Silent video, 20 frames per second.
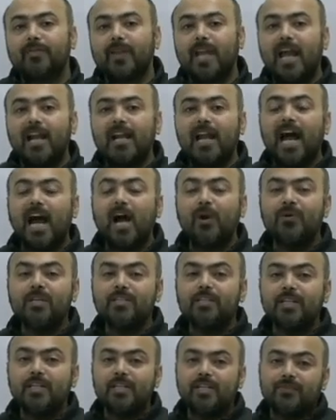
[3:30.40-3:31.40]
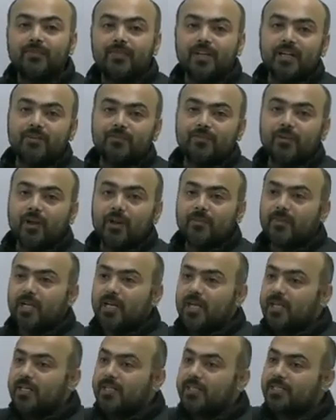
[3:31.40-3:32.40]
and how is it different from
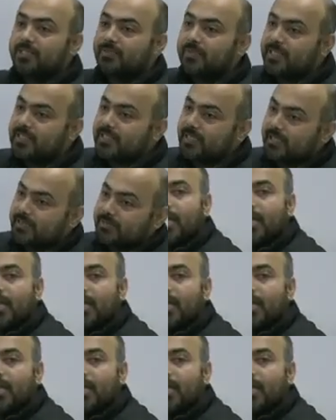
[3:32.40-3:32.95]
dismissal?